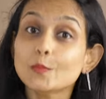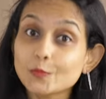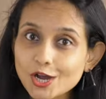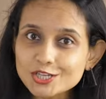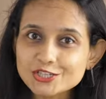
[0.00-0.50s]

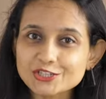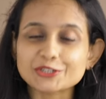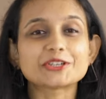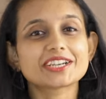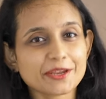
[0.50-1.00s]

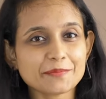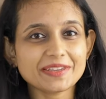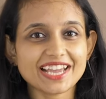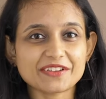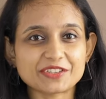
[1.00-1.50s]
Bonjour, Ibi
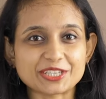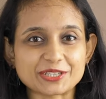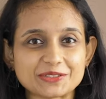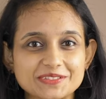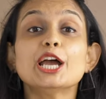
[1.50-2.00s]

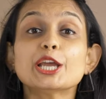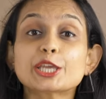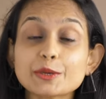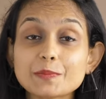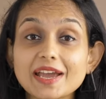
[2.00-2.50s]
Avenue.
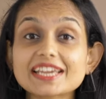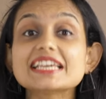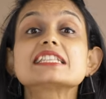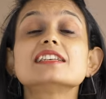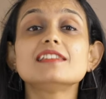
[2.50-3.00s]
Quebec
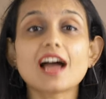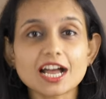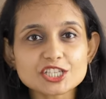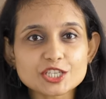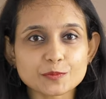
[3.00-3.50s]
is the
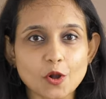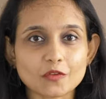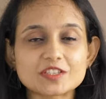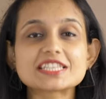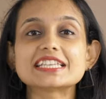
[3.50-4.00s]
largest
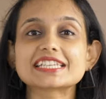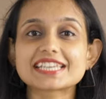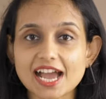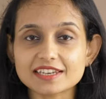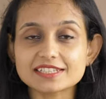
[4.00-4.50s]
province in
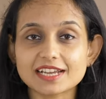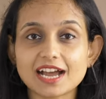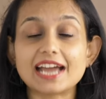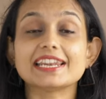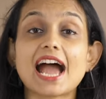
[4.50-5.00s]

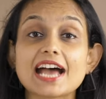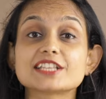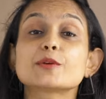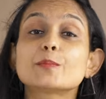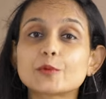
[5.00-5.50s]
Canada and
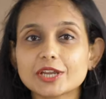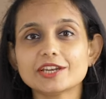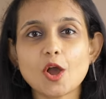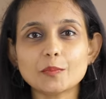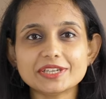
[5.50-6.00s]
has a
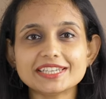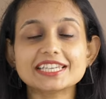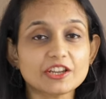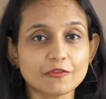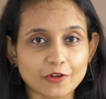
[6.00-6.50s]

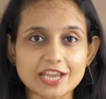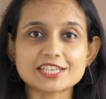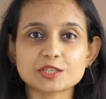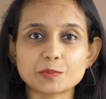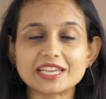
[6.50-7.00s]
predominantly
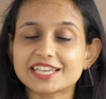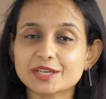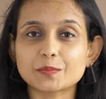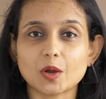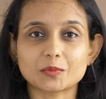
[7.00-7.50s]

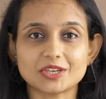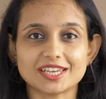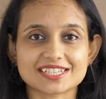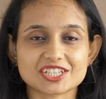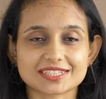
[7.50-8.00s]
French-speaking
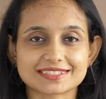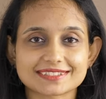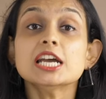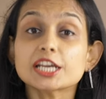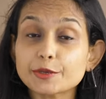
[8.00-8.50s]
population.
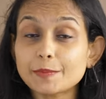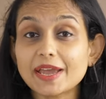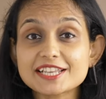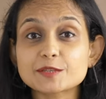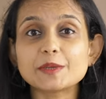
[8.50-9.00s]

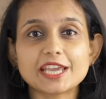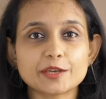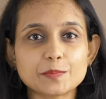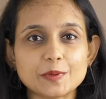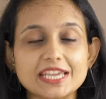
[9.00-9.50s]
Quebec's
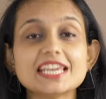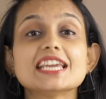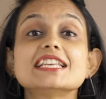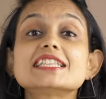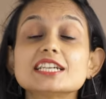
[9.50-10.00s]
PNP
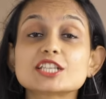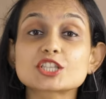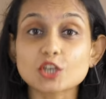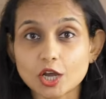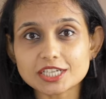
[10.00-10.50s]
is a
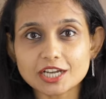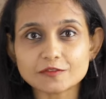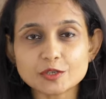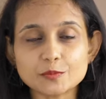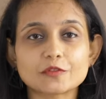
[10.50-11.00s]

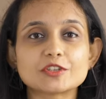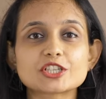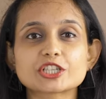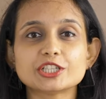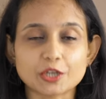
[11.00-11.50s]
sought-after
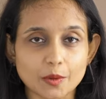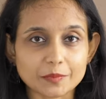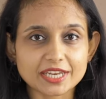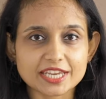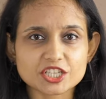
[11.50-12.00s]
provincial
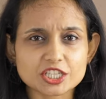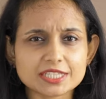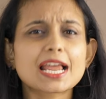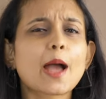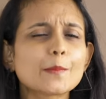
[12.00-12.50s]
nomination,
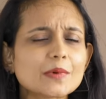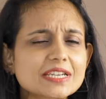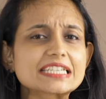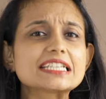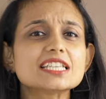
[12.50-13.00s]
but
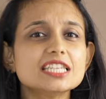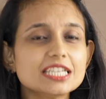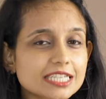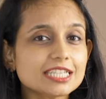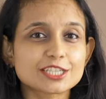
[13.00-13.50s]
it is a
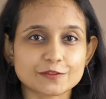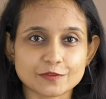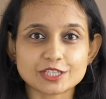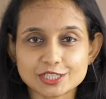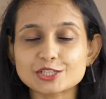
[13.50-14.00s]
little
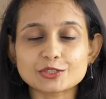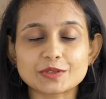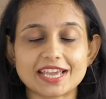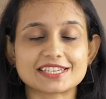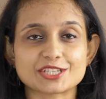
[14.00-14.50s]
difficult to
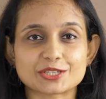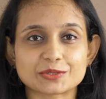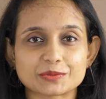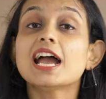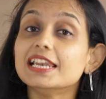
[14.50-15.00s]
get
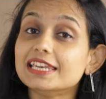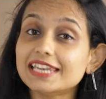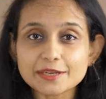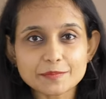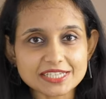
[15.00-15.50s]
into.
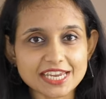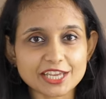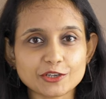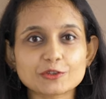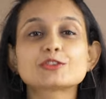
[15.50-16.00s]
Let me
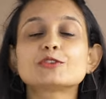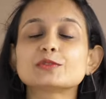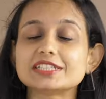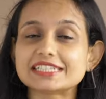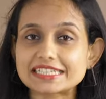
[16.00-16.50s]
take you through
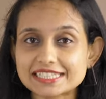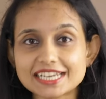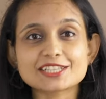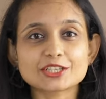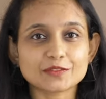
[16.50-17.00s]
the
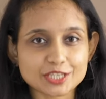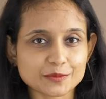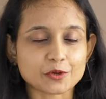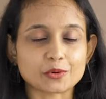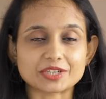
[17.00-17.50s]
details of this
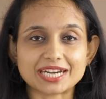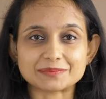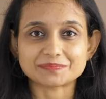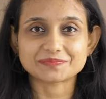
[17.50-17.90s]
program.